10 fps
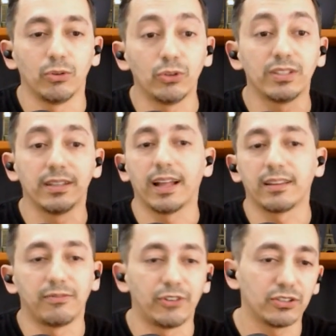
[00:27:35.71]
using
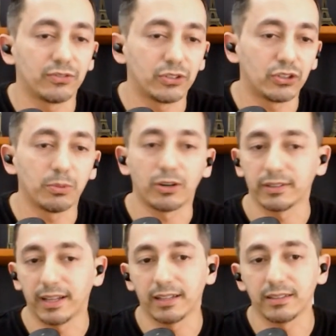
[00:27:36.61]
that phrasal verb
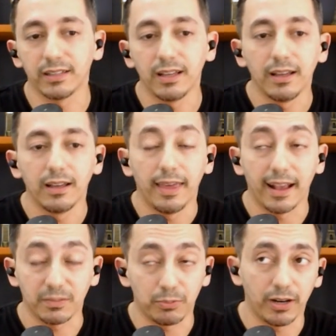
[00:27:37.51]
or that
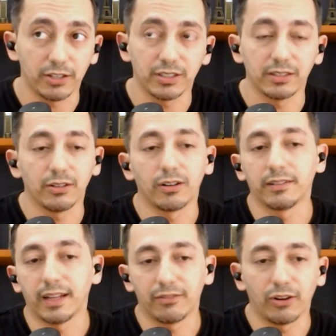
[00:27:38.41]
expression or
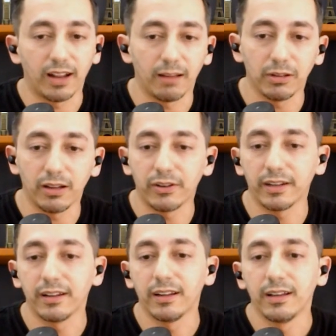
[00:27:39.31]
that
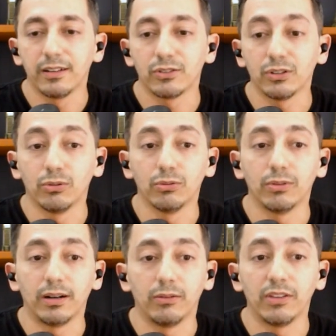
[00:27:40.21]
vocabulary. So
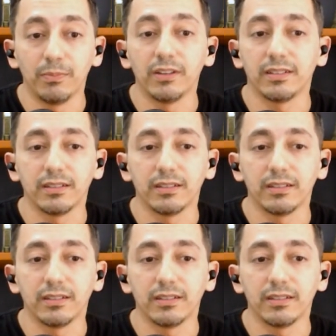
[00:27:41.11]
with me,